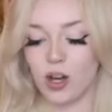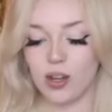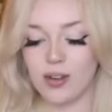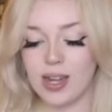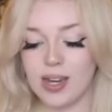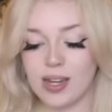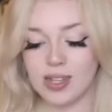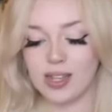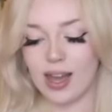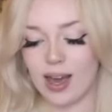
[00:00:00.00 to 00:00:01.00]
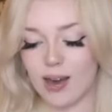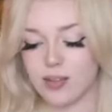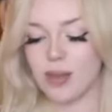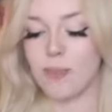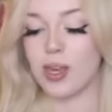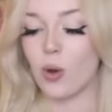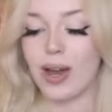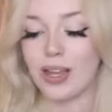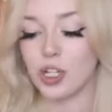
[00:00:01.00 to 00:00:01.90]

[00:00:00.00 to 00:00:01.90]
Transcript: All you need is in the house and be quiet.